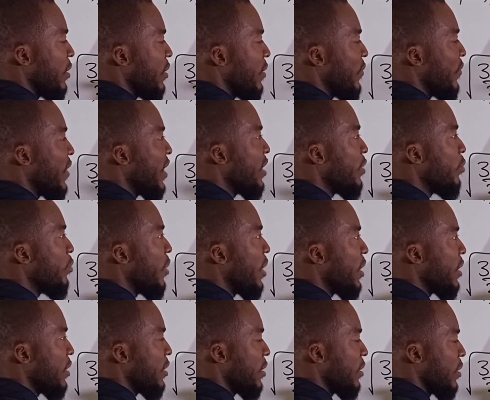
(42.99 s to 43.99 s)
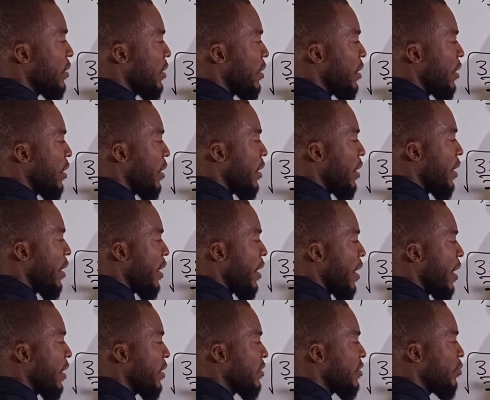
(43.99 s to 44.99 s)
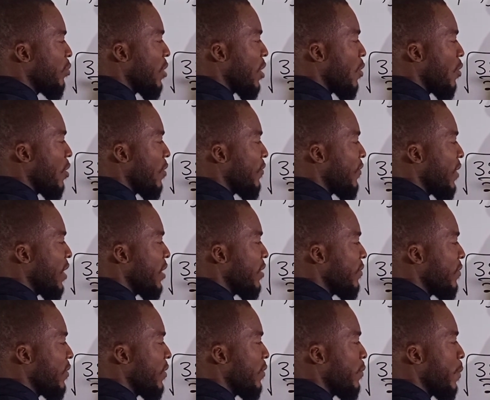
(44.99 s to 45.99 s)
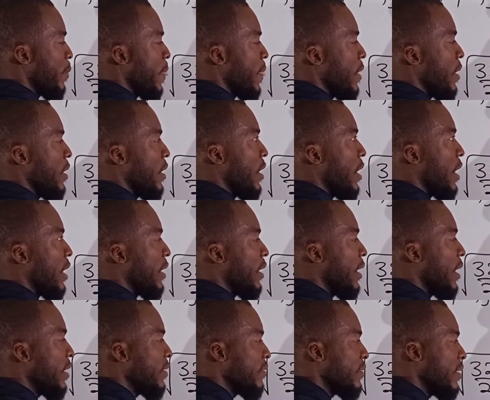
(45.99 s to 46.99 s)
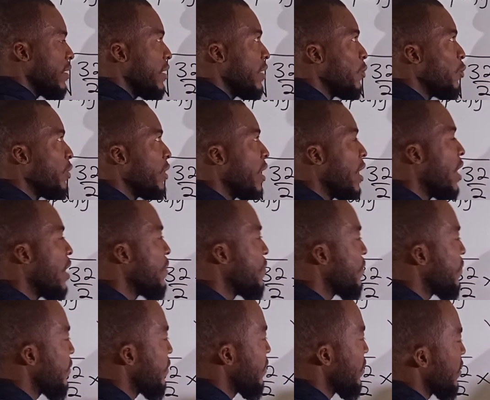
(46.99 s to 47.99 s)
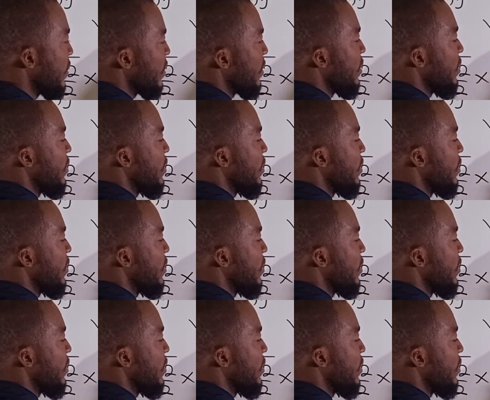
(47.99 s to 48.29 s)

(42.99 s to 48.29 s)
divided by x power 5 and lastly we have